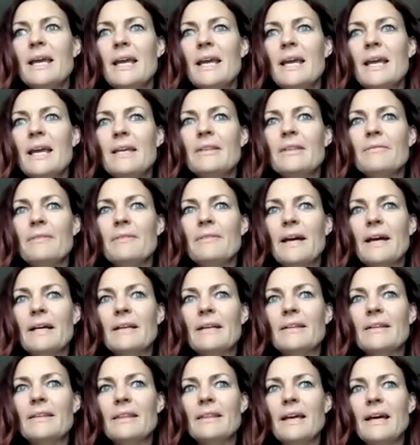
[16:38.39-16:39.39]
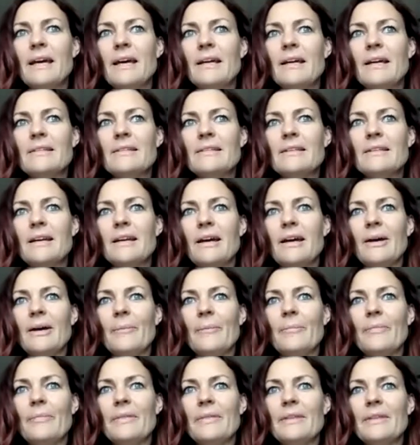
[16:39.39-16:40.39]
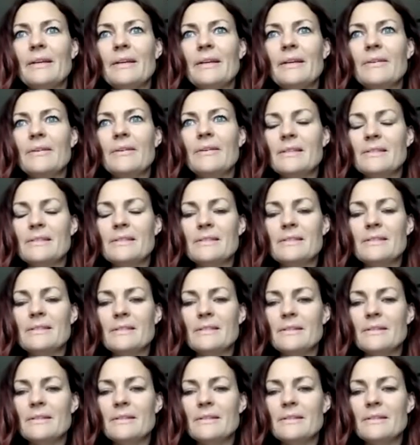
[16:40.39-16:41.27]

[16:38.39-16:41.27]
the fact that there is